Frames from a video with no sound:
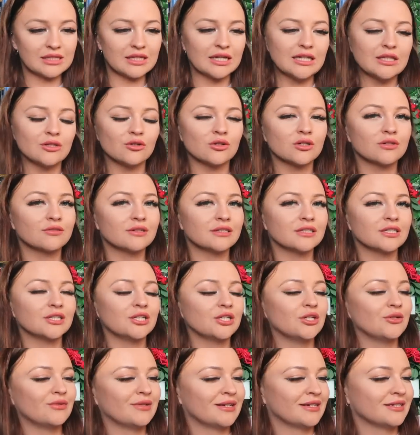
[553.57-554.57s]
They look really
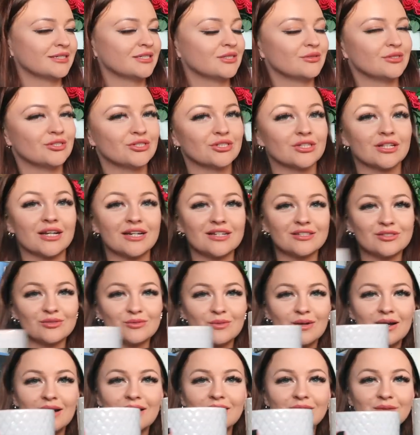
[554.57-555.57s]
cute next to each other as
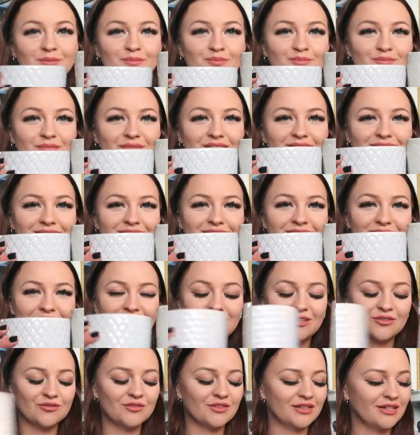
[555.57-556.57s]
well. Like,
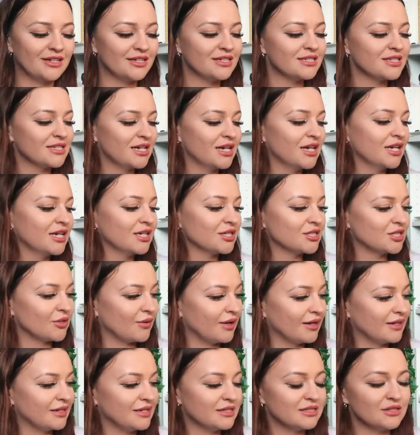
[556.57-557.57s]
I love these. So
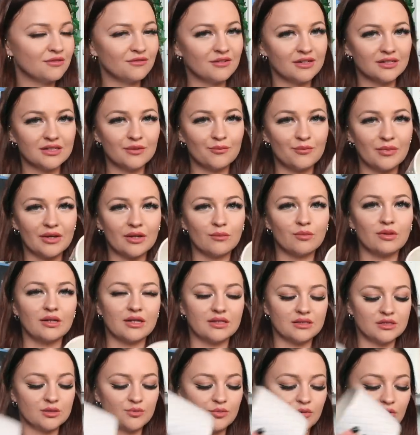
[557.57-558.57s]
I need to find a big
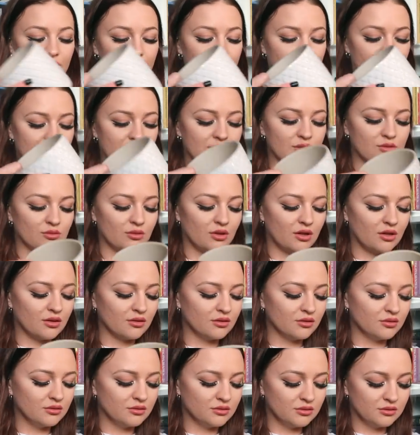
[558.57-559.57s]
plant to put in this
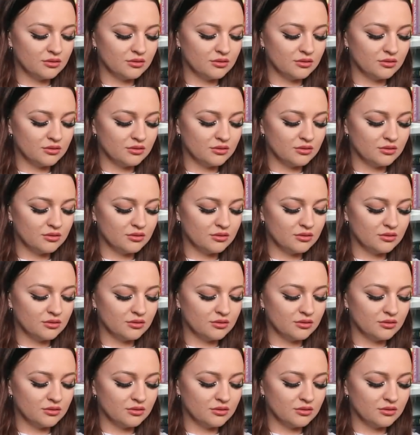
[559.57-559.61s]
one.